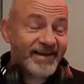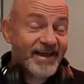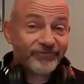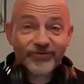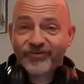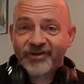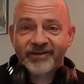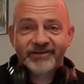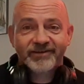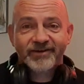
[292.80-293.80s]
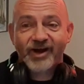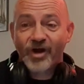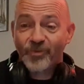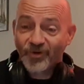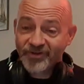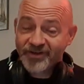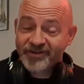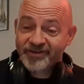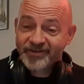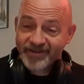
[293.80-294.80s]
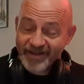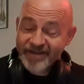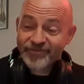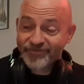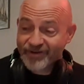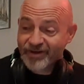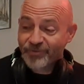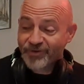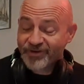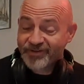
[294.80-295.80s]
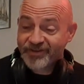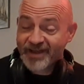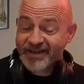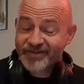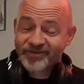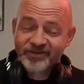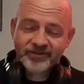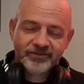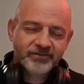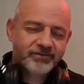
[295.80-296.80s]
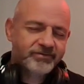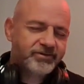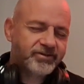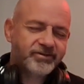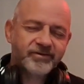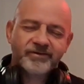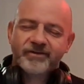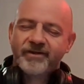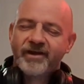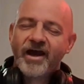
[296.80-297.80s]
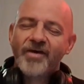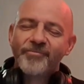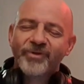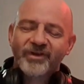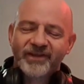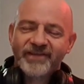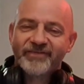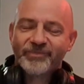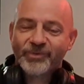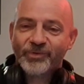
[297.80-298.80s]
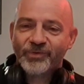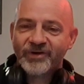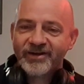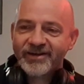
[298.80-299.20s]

everything I wanted, that just unbelievable,